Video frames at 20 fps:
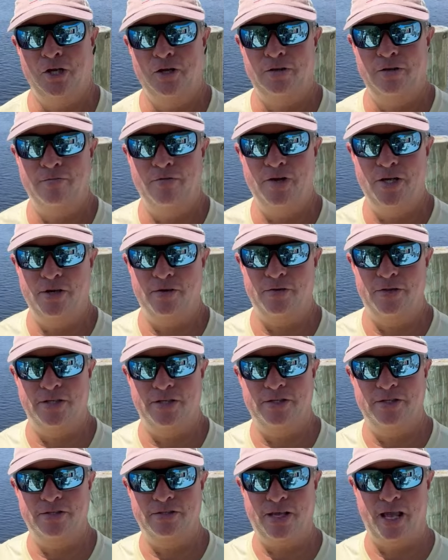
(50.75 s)
The video that
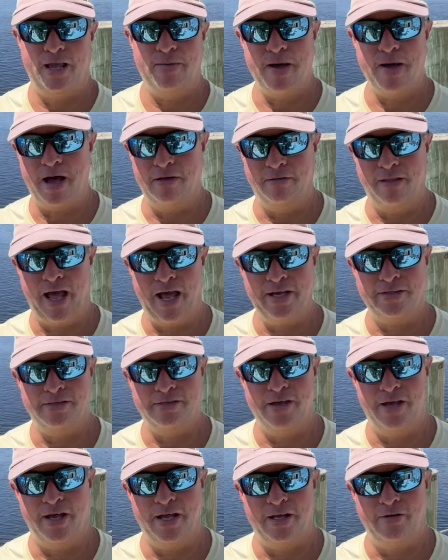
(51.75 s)
just came out last
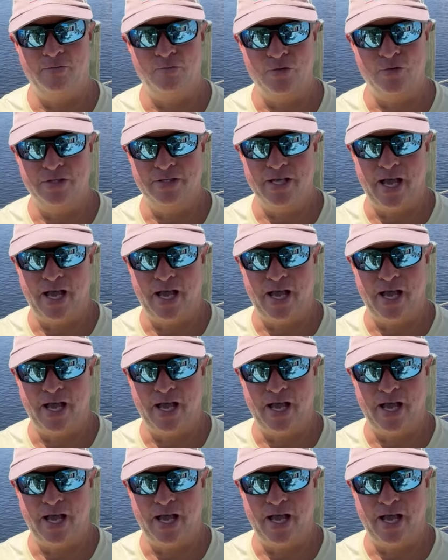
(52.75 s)
night was